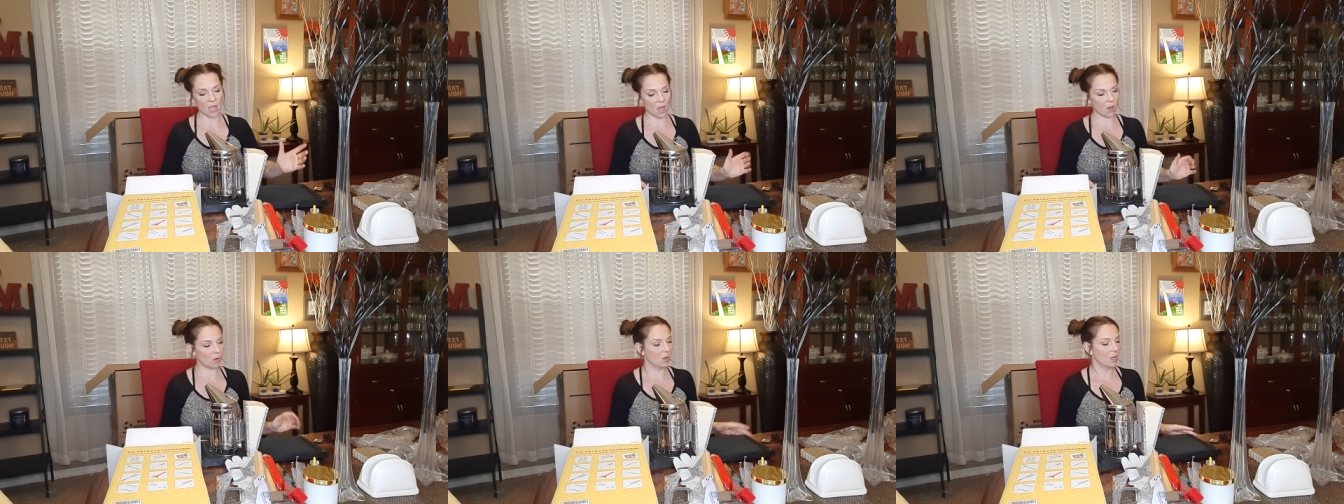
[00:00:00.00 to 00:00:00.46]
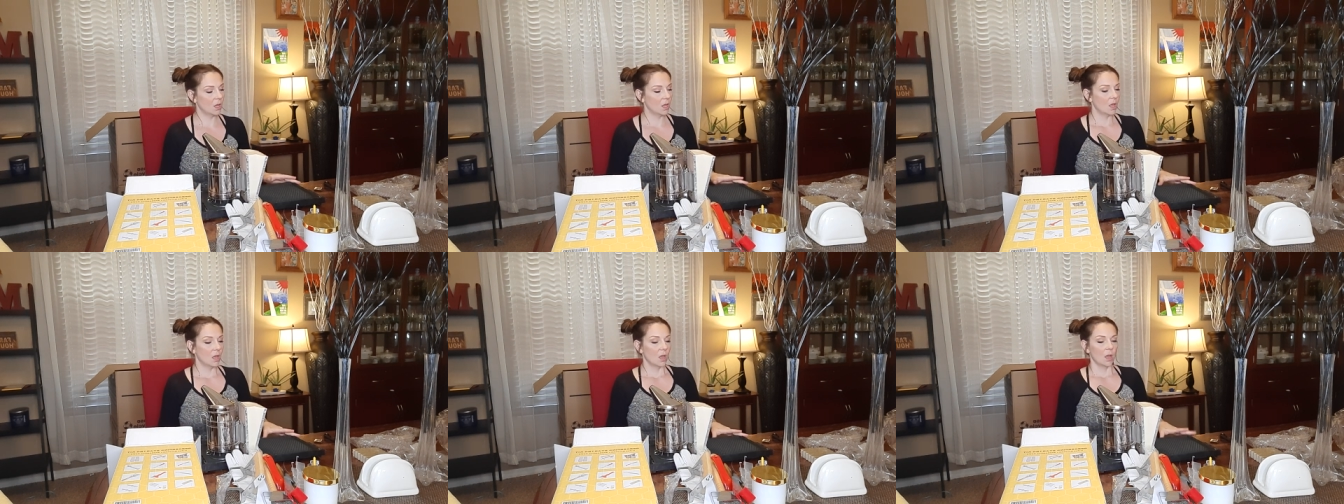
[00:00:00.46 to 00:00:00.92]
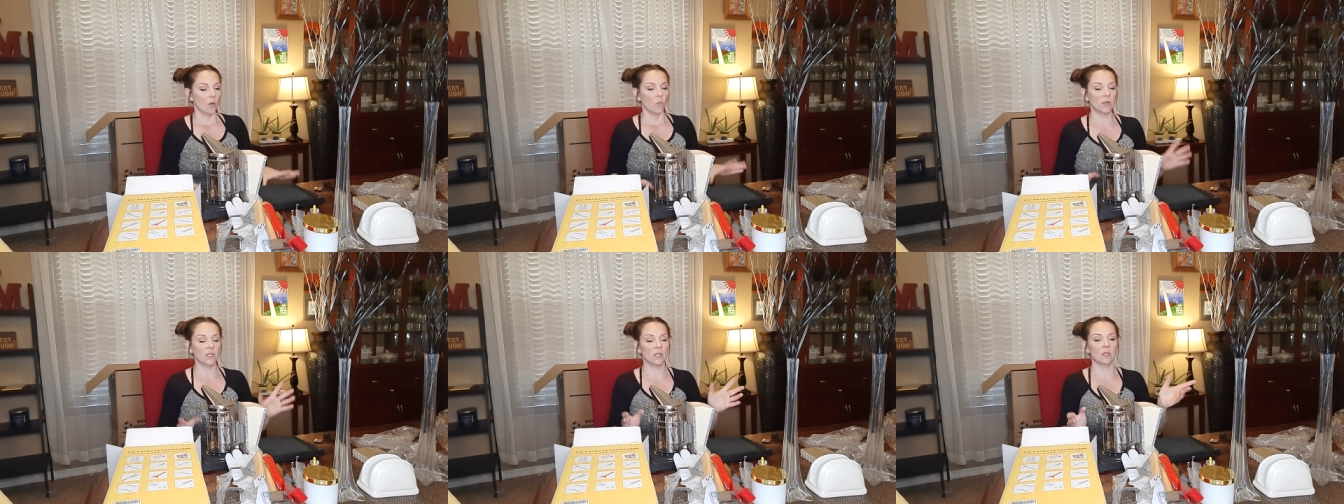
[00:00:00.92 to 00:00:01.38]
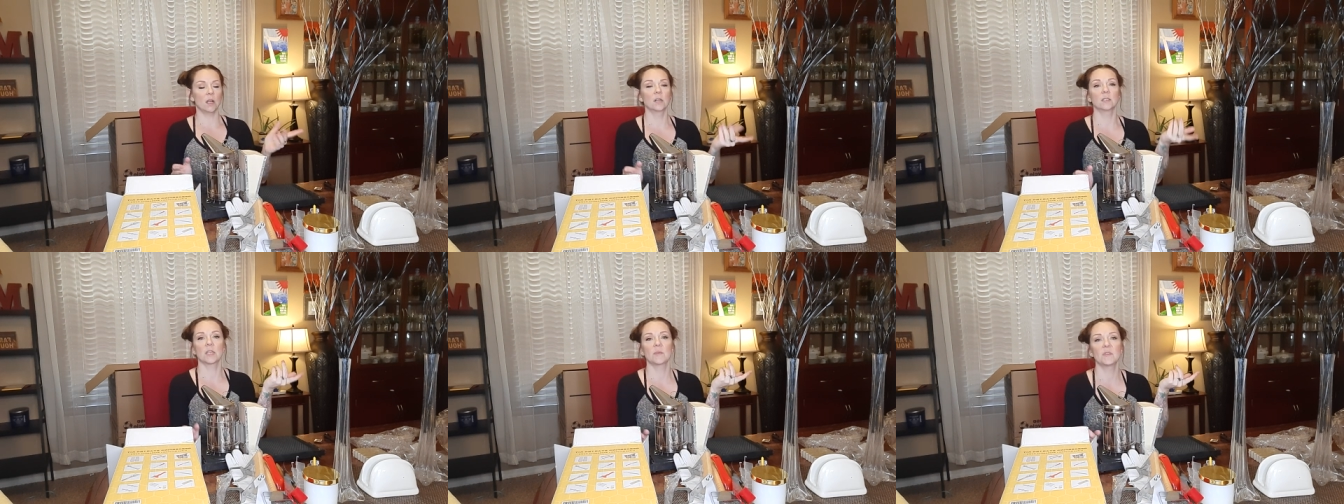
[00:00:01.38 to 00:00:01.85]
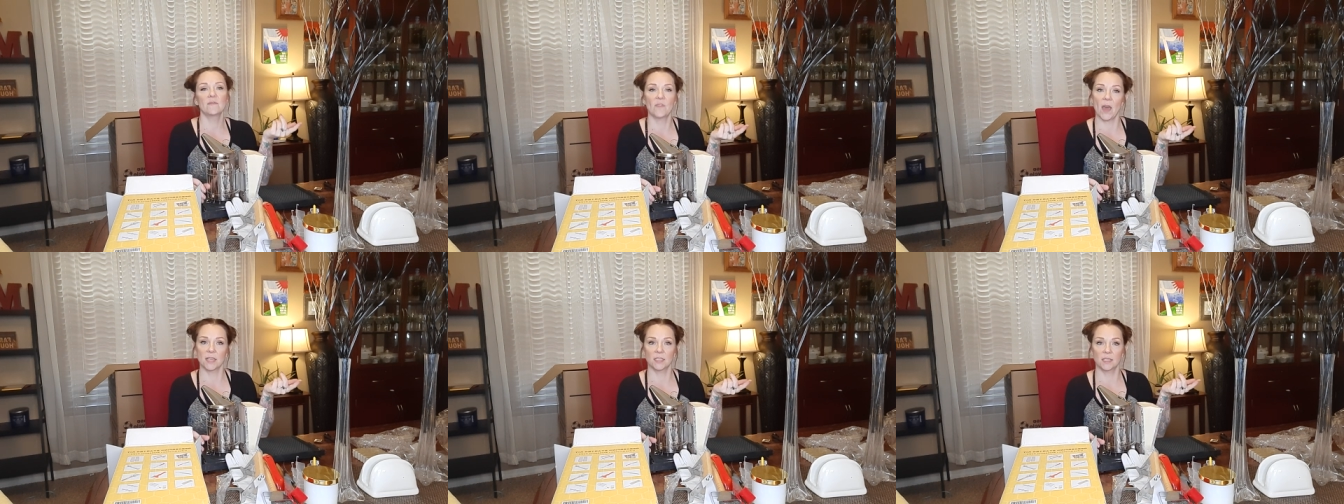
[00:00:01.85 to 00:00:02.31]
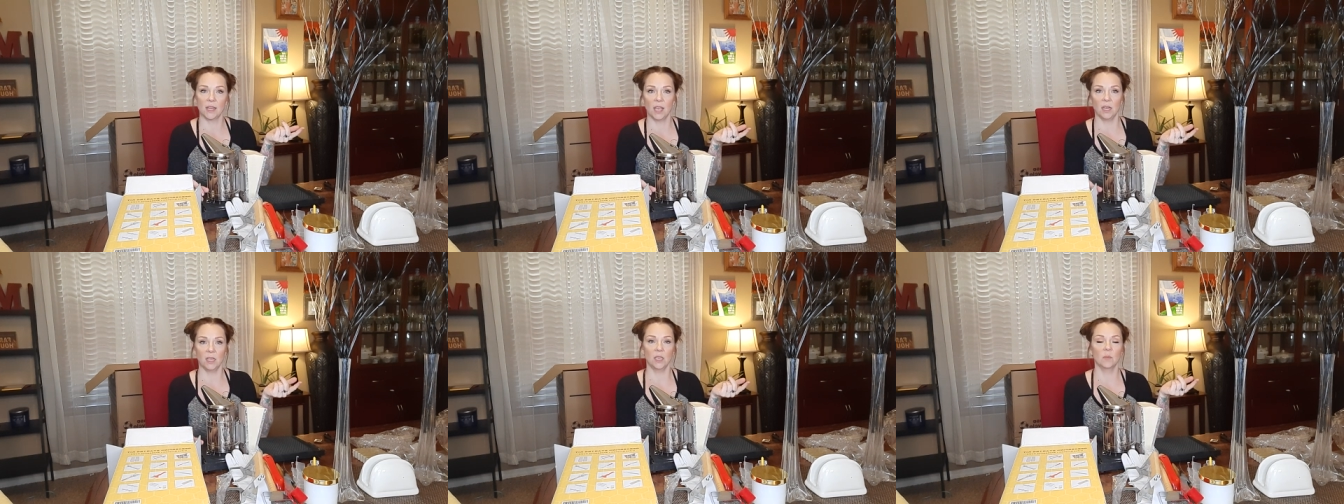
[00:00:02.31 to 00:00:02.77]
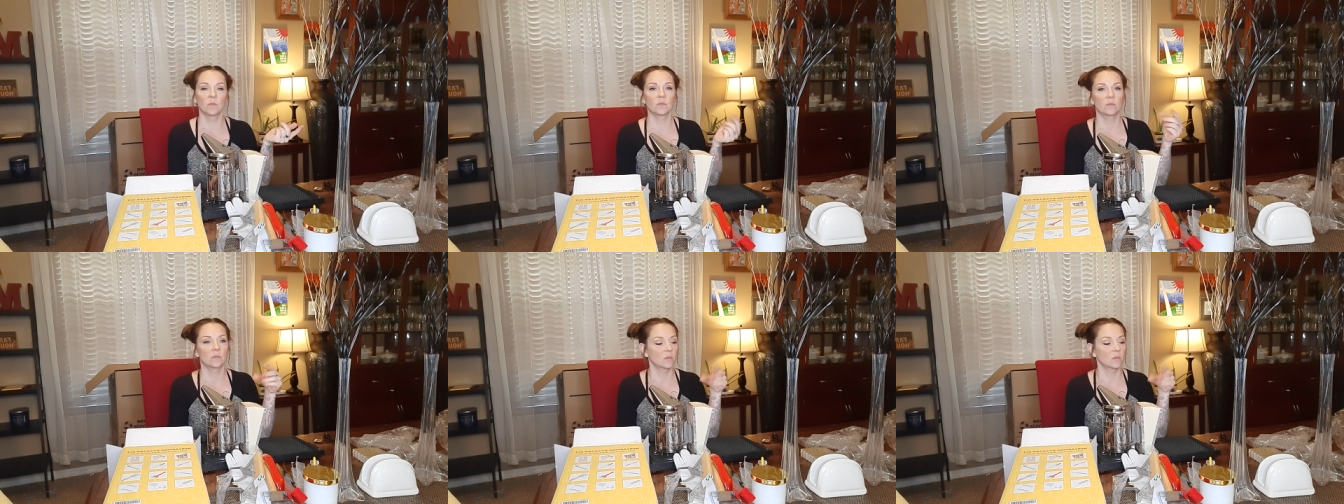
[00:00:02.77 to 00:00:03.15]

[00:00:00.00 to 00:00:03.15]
Now, we did learn something fascinating.